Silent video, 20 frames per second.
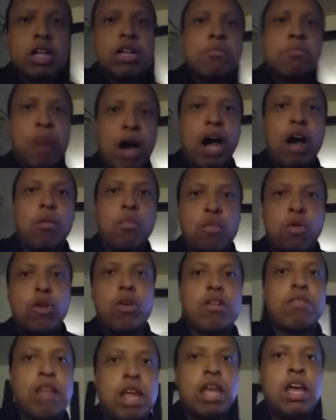The bomb
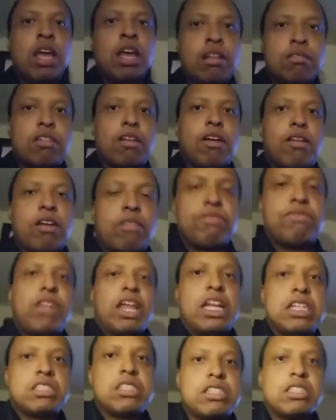word
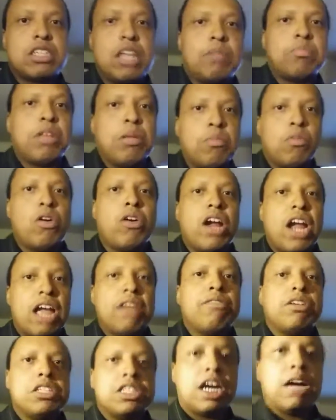inflates to something more
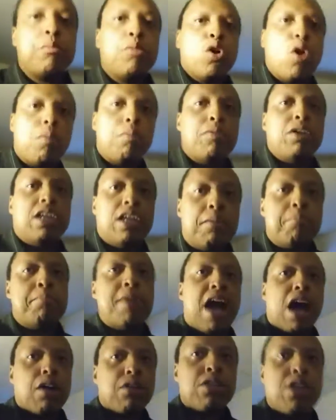every time you open your
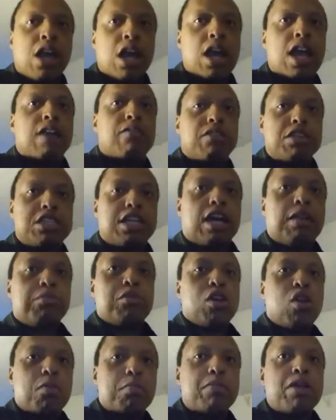mouth. Every
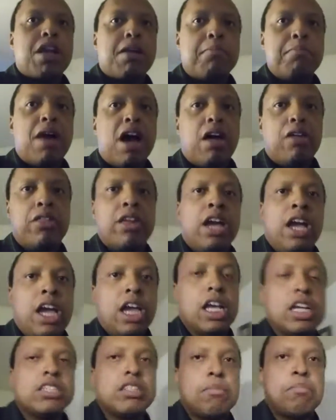time you open your mouth,
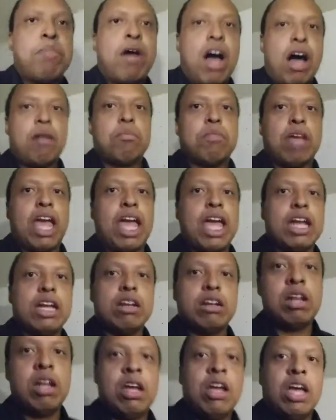there's a bomb
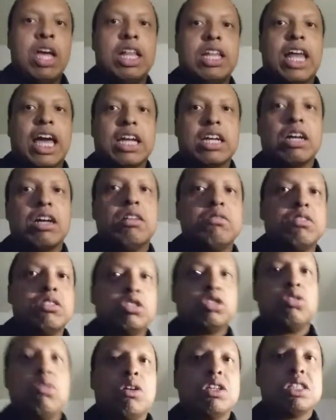hitting like a
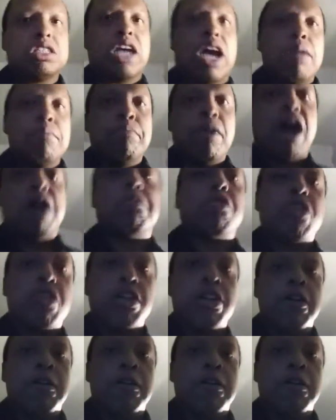suicide bomber.